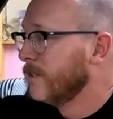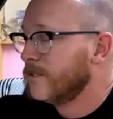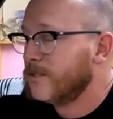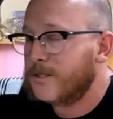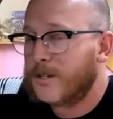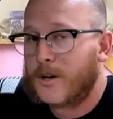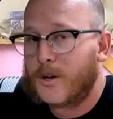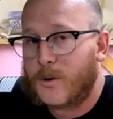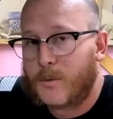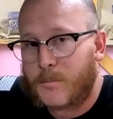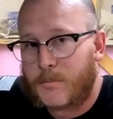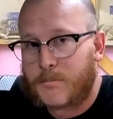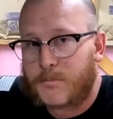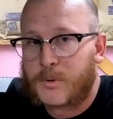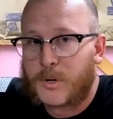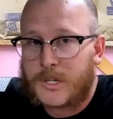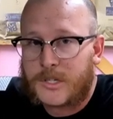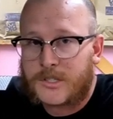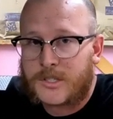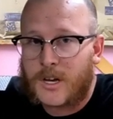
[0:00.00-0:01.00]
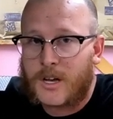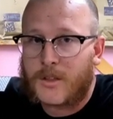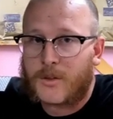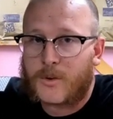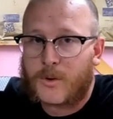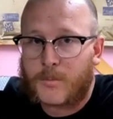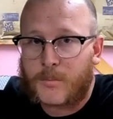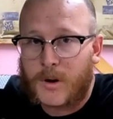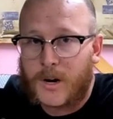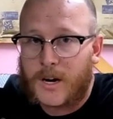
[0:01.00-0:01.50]
So pretty
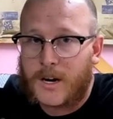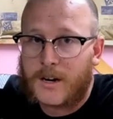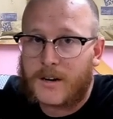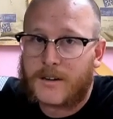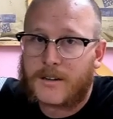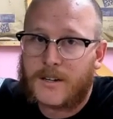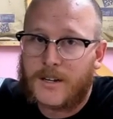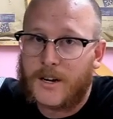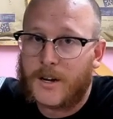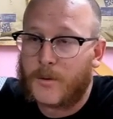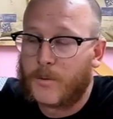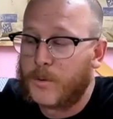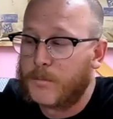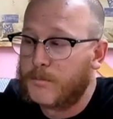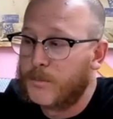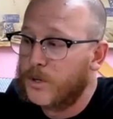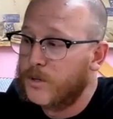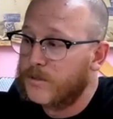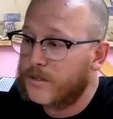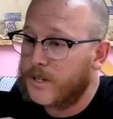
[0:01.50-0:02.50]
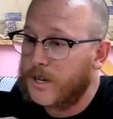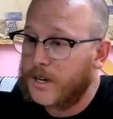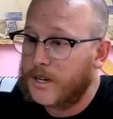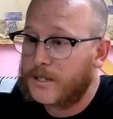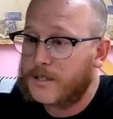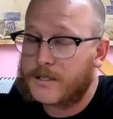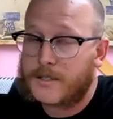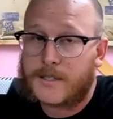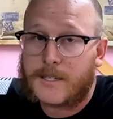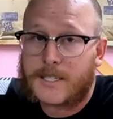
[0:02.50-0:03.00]
solid repair. You know, we're moving
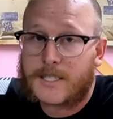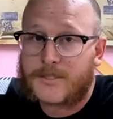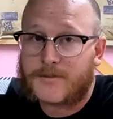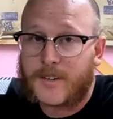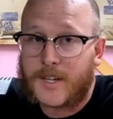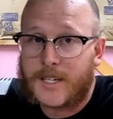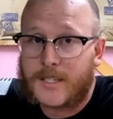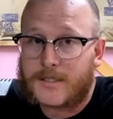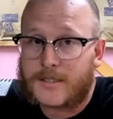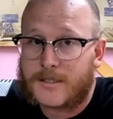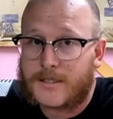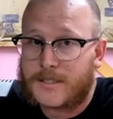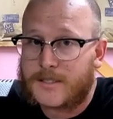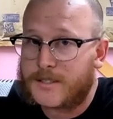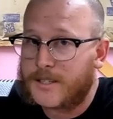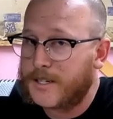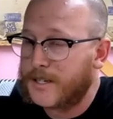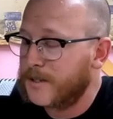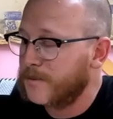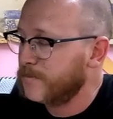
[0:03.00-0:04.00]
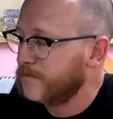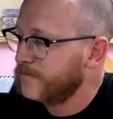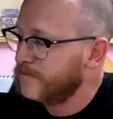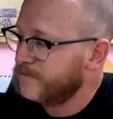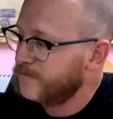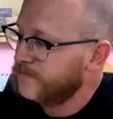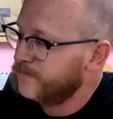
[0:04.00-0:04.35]
on to the next phase on this thing.